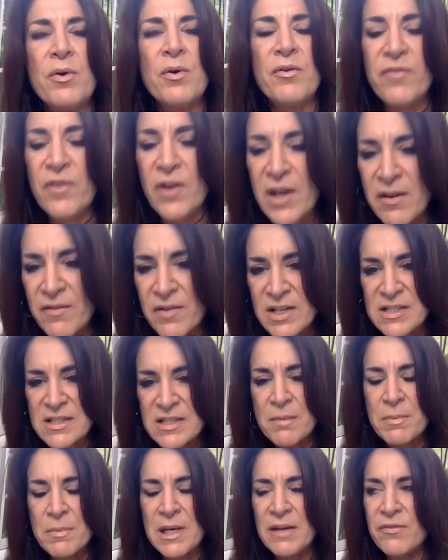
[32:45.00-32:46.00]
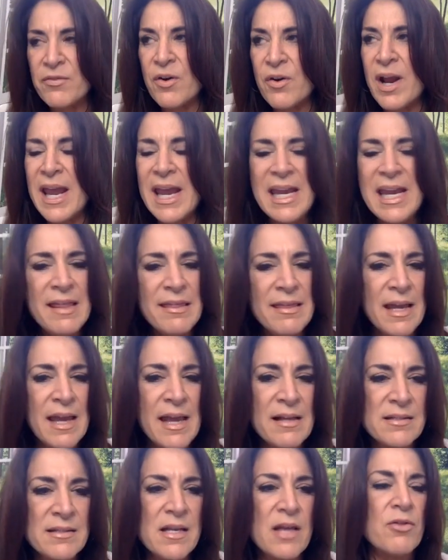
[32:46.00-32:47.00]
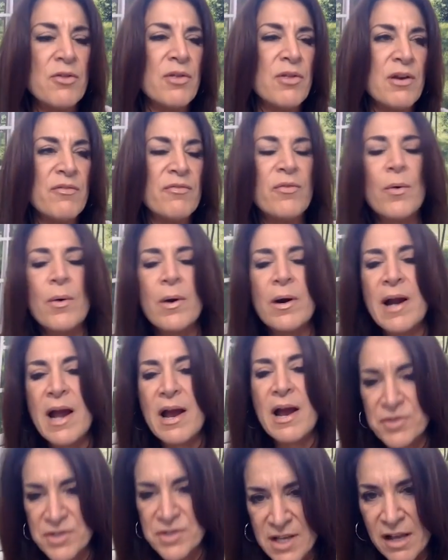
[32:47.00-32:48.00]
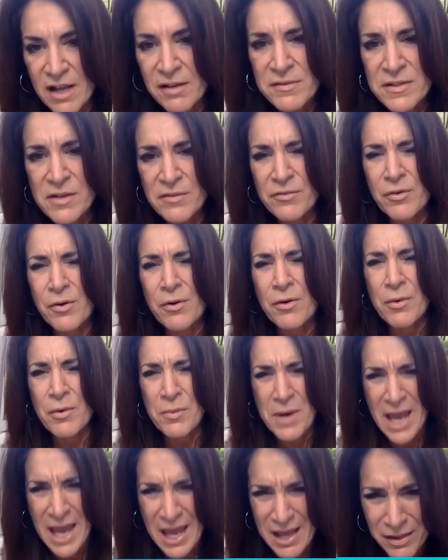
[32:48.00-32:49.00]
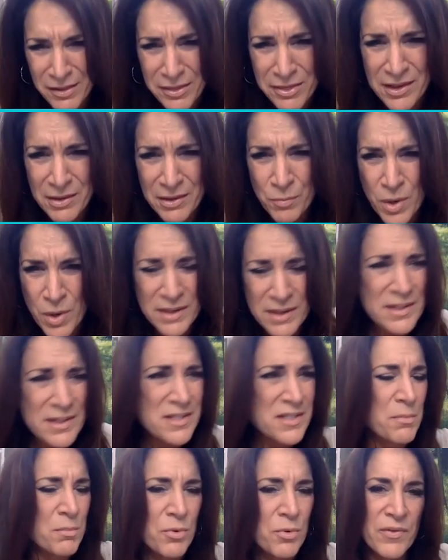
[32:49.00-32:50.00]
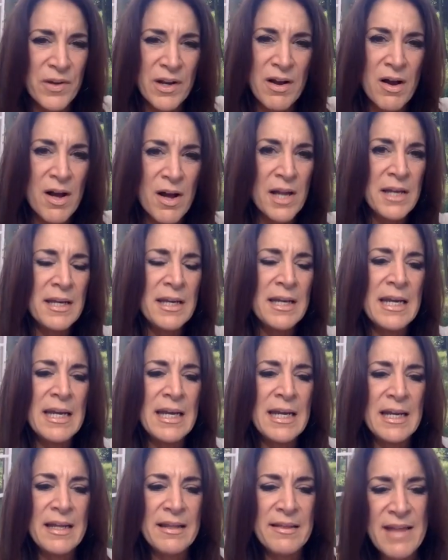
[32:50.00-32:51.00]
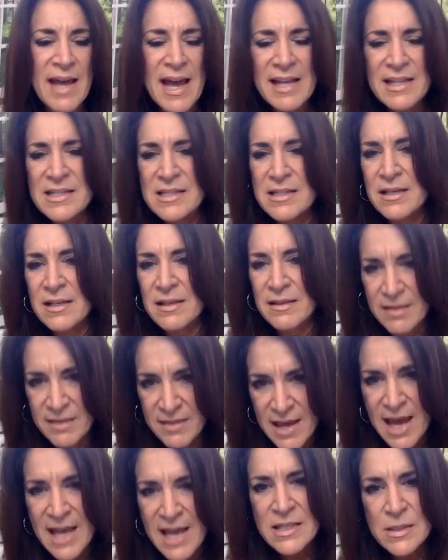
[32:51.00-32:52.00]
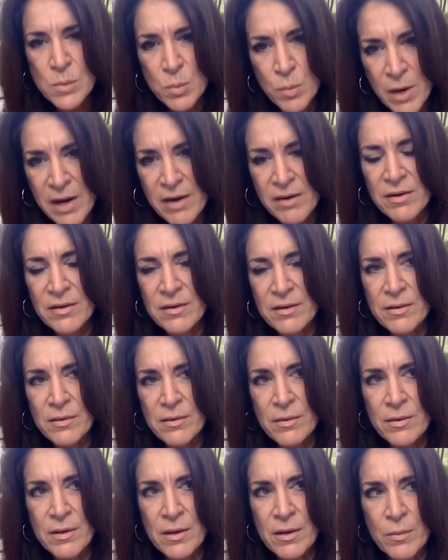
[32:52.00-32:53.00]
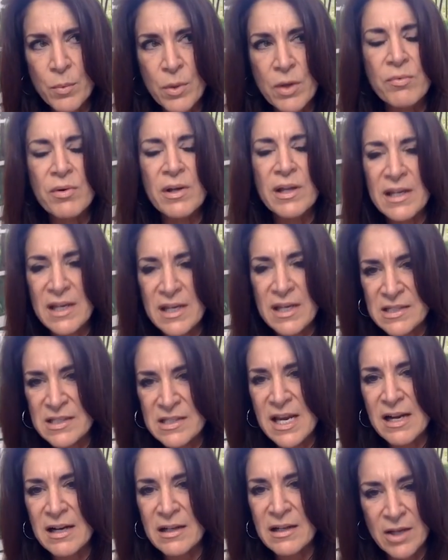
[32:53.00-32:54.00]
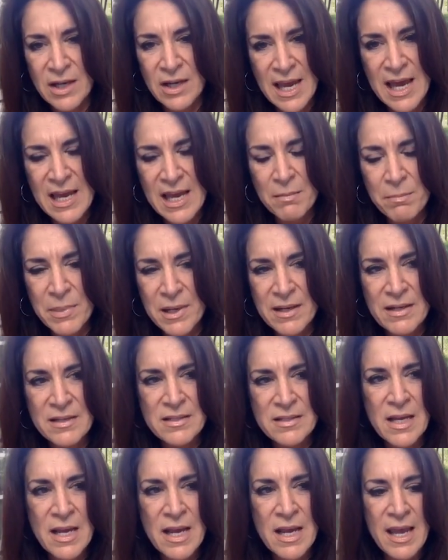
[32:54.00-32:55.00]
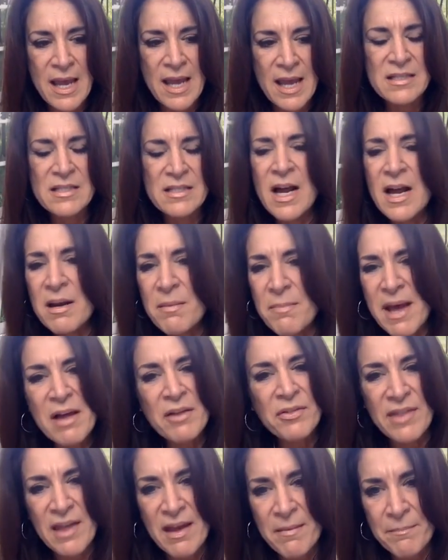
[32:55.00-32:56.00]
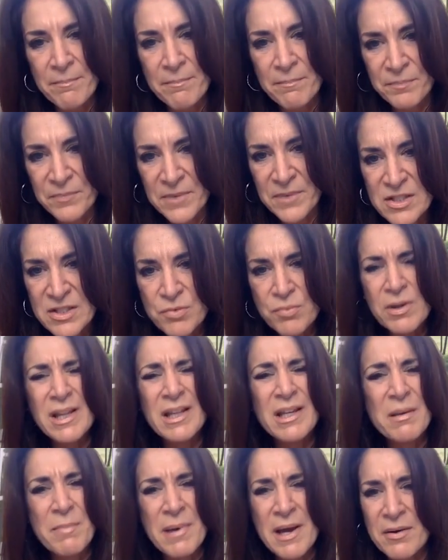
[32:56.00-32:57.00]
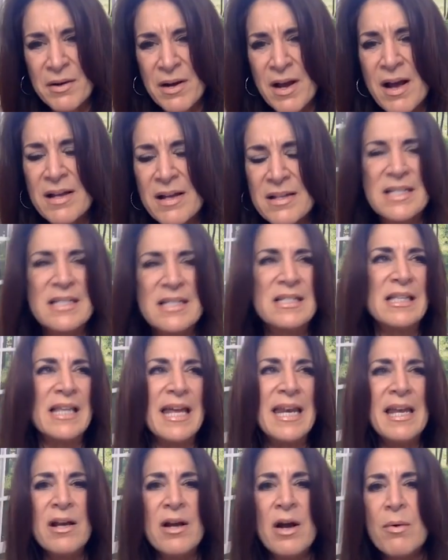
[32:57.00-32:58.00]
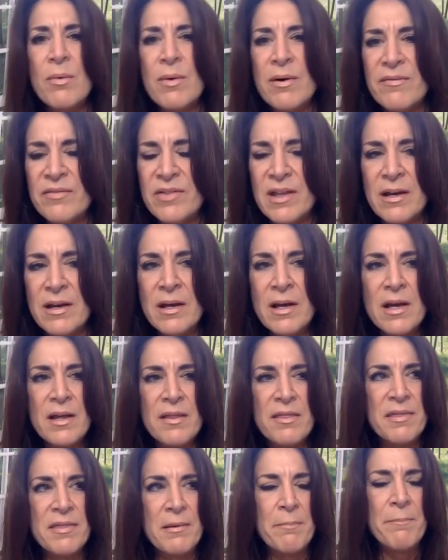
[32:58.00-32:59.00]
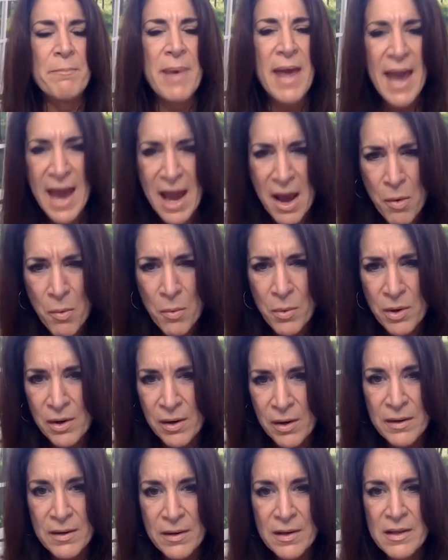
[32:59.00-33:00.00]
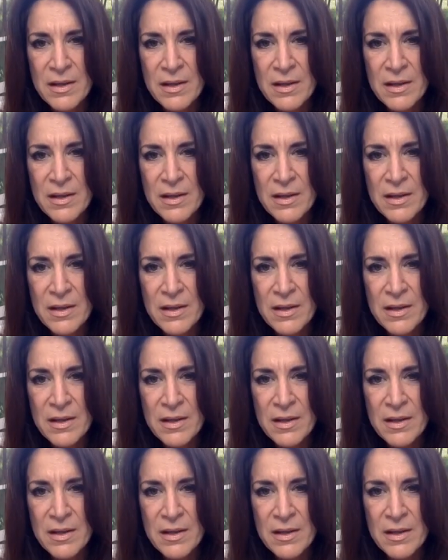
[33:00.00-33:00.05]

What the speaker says: forgiving somebody for anything else other than for ourselves and for our own health and wellness and moving on, that's where we really need to take a look at it, because it's not about them. It's really about us. It's letting go of the power